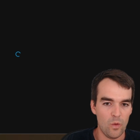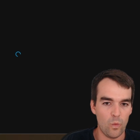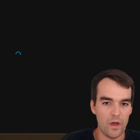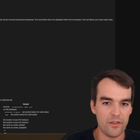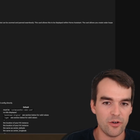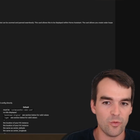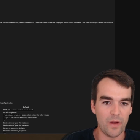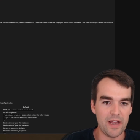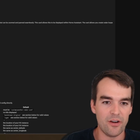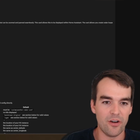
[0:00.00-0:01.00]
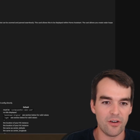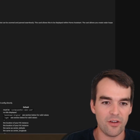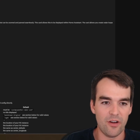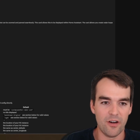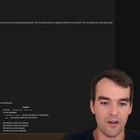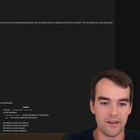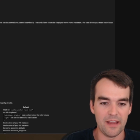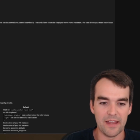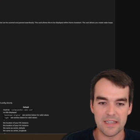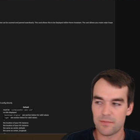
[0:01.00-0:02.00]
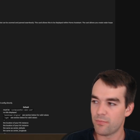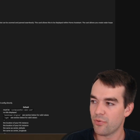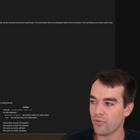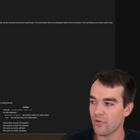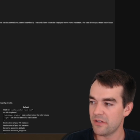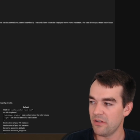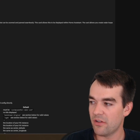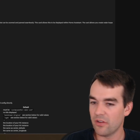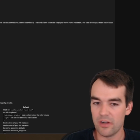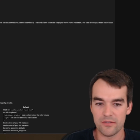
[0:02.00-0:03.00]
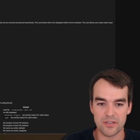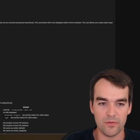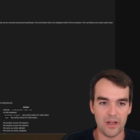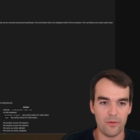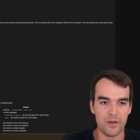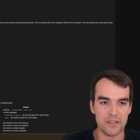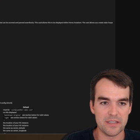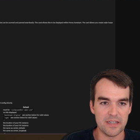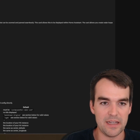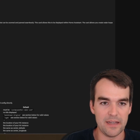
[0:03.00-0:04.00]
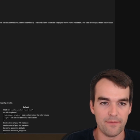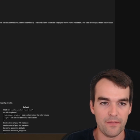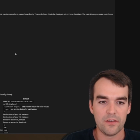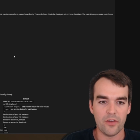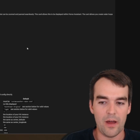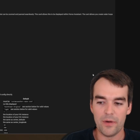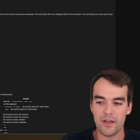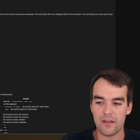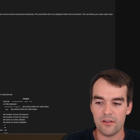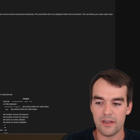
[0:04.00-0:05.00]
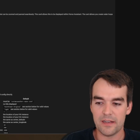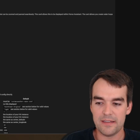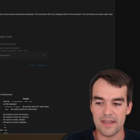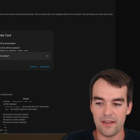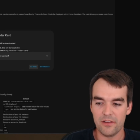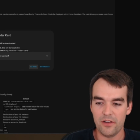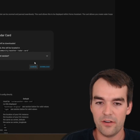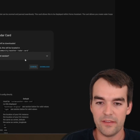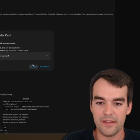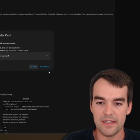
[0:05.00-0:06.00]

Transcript: Weather radar card. Now that's pretty close to what I want to see. So I'm going to click download on